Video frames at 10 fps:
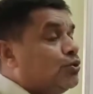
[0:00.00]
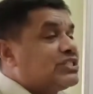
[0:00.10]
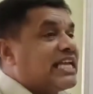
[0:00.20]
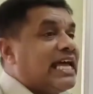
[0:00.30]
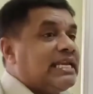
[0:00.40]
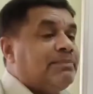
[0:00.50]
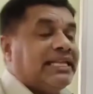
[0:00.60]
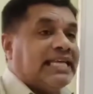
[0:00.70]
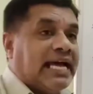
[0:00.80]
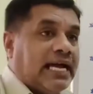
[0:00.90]
goods carried
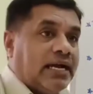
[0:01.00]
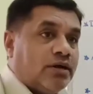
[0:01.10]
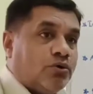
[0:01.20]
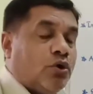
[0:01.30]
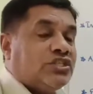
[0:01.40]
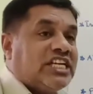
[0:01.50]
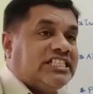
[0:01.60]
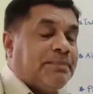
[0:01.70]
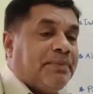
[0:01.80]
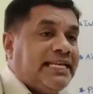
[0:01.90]
by the coastal
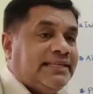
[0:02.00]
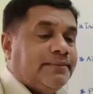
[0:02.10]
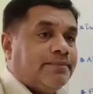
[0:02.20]
shipping,